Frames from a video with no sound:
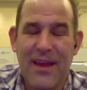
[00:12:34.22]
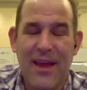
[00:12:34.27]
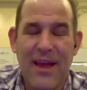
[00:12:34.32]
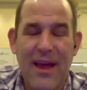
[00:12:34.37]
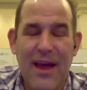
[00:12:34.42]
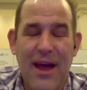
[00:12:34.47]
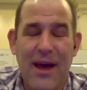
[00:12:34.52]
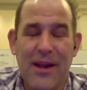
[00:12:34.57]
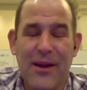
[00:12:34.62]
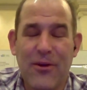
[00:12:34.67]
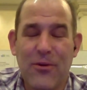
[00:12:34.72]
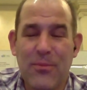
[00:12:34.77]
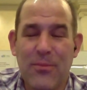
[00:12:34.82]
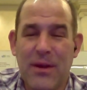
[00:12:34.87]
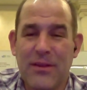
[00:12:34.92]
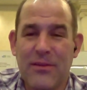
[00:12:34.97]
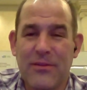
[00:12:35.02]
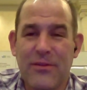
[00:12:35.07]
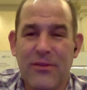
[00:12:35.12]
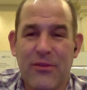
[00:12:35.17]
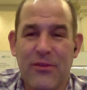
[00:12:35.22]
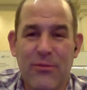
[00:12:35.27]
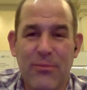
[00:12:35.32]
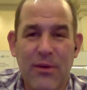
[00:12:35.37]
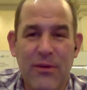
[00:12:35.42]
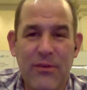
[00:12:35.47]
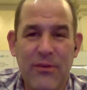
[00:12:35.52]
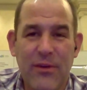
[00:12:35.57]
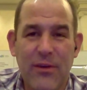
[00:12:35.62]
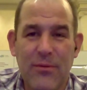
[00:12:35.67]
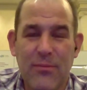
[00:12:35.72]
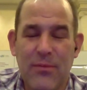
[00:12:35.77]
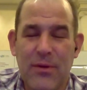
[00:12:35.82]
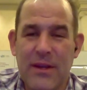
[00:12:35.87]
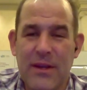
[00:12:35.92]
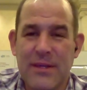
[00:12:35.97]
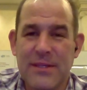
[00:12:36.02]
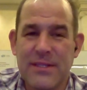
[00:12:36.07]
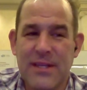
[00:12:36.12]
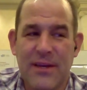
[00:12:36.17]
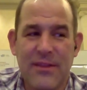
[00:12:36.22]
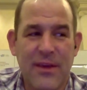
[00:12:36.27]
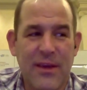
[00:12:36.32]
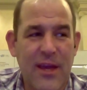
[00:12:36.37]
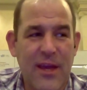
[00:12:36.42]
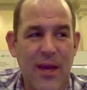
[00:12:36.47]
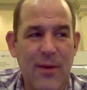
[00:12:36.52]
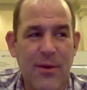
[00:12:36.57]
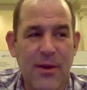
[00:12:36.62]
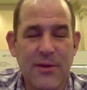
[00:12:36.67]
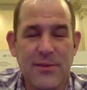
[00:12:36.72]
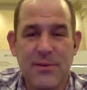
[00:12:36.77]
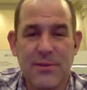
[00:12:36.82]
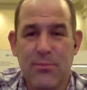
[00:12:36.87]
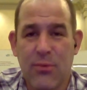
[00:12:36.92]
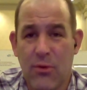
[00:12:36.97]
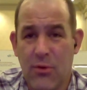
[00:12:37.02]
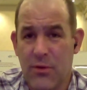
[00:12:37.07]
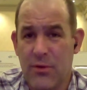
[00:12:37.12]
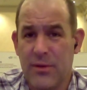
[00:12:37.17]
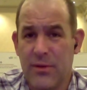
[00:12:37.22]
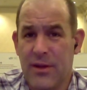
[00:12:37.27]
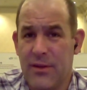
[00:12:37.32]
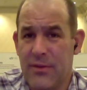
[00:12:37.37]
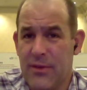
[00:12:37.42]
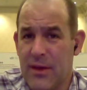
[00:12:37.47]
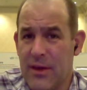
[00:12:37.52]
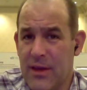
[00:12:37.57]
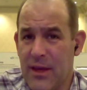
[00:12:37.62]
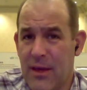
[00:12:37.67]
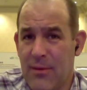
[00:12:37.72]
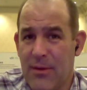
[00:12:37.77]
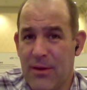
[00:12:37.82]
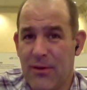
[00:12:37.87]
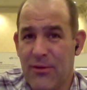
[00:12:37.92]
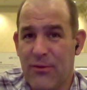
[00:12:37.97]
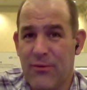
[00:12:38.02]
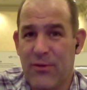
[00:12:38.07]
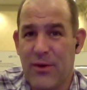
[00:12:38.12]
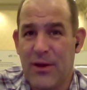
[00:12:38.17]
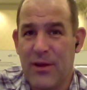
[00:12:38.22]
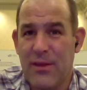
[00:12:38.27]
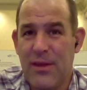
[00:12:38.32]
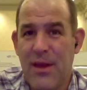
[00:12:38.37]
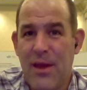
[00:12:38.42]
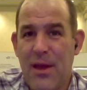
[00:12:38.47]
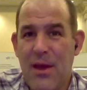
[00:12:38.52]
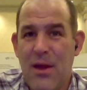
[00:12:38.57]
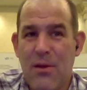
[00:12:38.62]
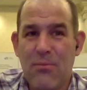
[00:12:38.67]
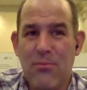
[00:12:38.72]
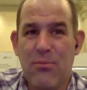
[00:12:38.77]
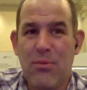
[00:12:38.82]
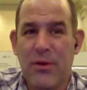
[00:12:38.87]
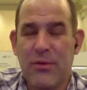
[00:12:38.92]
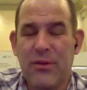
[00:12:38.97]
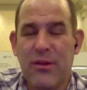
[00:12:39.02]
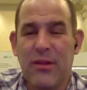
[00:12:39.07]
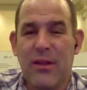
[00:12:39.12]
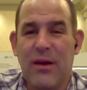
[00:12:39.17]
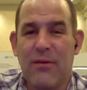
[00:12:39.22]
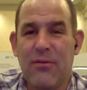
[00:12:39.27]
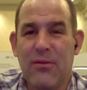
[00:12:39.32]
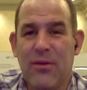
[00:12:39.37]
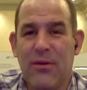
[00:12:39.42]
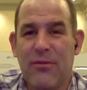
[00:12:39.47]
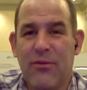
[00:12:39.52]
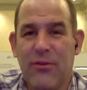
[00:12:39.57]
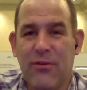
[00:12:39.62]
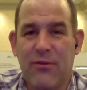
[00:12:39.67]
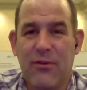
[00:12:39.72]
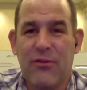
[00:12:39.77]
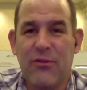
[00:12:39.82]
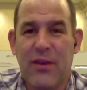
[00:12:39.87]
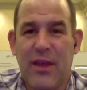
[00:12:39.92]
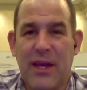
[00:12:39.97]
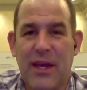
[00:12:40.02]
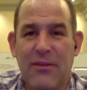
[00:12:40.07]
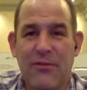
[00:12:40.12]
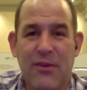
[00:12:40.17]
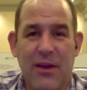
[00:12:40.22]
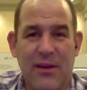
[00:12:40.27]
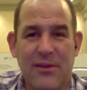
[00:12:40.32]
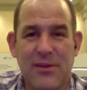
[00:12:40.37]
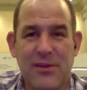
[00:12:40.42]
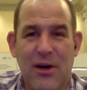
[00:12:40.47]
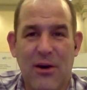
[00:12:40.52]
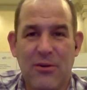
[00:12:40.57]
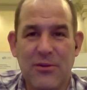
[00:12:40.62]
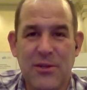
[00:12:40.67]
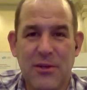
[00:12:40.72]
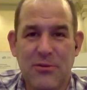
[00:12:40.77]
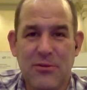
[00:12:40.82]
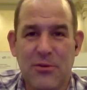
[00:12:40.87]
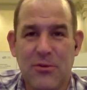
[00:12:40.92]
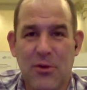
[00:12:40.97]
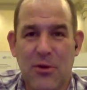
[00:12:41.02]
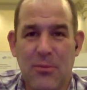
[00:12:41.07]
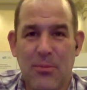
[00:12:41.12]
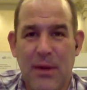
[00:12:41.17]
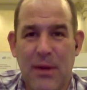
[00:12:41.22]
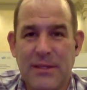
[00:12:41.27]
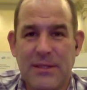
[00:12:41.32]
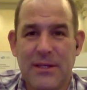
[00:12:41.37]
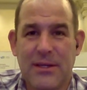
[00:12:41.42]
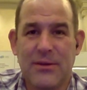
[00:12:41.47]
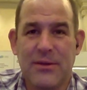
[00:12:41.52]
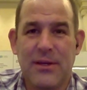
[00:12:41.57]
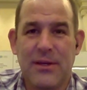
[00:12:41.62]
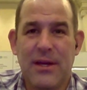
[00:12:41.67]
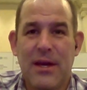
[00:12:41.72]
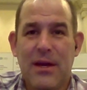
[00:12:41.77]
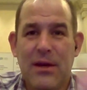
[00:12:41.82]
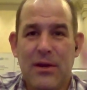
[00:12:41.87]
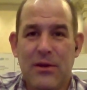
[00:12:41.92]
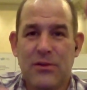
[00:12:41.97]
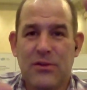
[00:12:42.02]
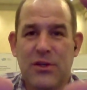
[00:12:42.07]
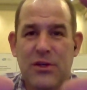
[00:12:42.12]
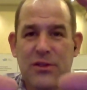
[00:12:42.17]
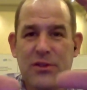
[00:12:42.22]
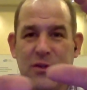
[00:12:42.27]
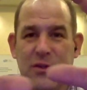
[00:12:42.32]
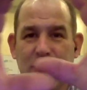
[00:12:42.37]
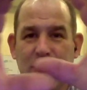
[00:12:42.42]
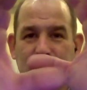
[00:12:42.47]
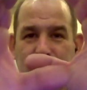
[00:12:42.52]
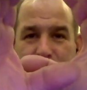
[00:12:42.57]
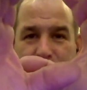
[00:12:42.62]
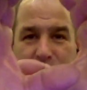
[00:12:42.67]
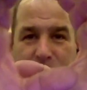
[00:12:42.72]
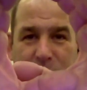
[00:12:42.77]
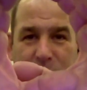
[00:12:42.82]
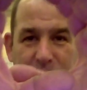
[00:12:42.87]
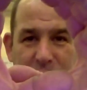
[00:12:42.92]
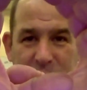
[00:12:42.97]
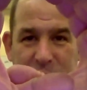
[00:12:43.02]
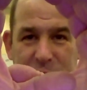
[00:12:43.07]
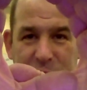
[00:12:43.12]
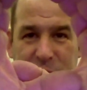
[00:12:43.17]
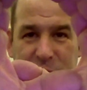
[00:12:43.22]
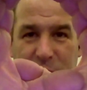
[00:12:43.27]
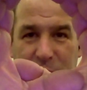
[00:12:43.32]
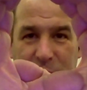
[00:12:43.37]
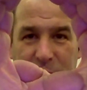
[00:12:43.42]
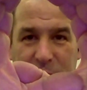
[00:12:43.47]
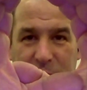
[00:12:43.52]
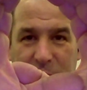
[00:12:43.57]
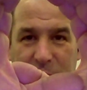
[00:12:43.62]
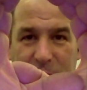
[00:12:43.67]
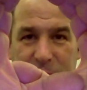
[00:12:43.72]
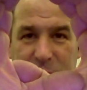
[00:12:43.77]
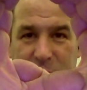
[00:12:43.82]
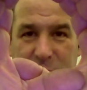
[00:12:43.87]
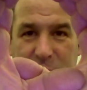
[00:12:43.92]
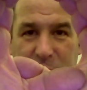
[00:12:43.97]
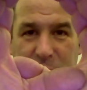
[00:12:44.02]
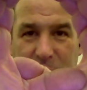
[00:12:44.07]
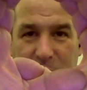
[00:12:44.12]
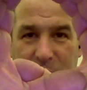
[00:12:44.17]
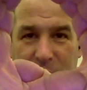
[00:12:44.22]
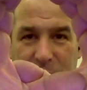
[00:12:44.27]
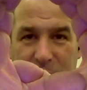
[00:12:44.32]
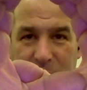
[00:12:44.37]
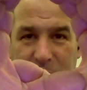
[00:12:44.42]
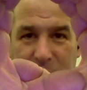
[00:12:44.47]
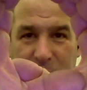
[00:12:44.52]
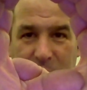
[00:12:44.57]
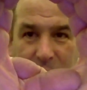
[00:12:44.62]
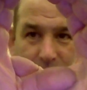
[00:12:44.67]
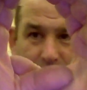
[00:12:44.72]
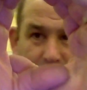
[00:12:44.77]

and I don't mean to dismiss it because I think gaming is important and I think gaming is fun, but the level of sophisticated technology they're doing basically just so this chunk of the screen your